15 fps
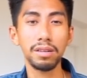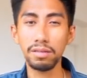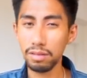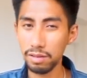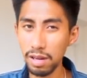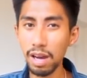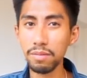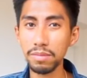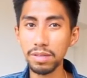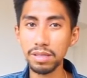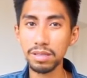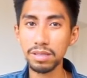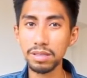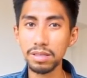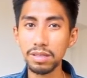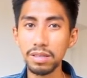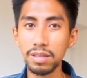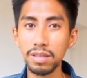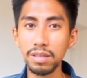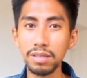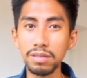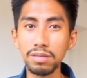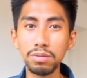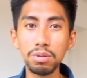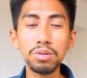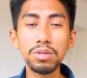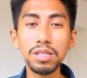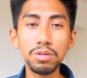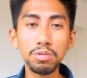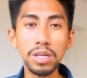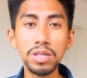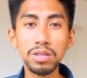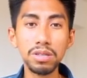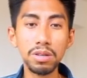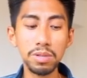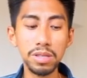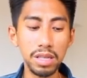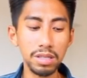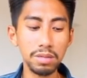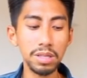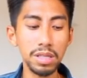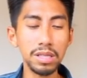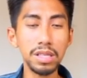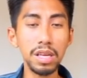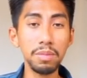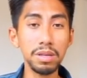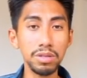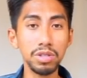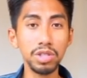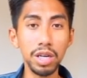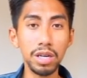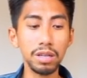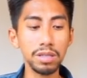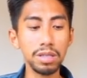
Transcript: You got me. Two situations always has to be the same as you juggle.